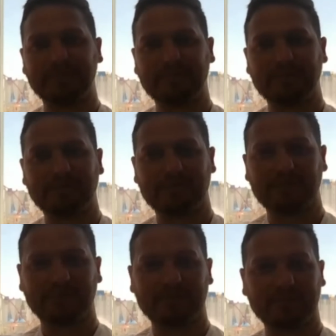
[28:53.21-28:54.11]

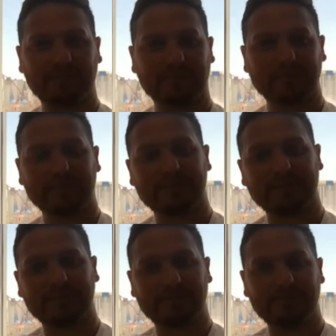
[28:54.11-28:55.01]

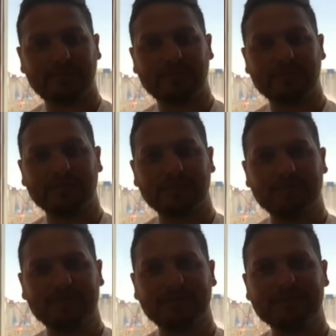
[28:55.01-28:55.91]

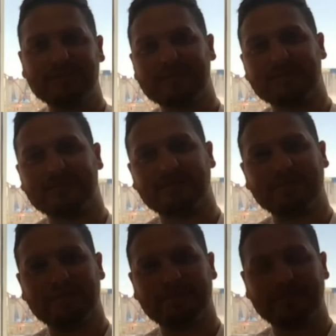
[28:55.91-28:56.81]

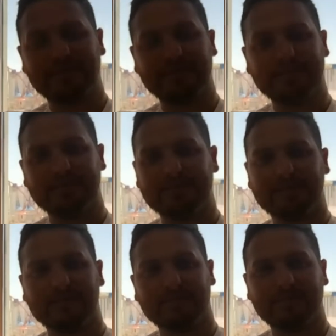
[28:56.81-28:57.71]

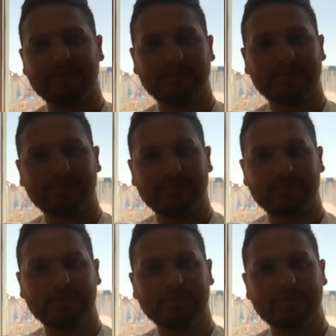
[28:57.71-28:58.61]

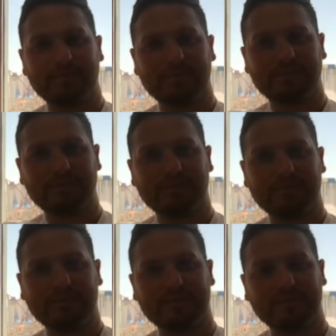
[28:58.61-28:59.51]

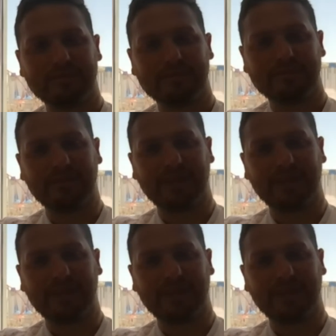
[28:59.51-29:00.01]
No words are spoken by the person on screen.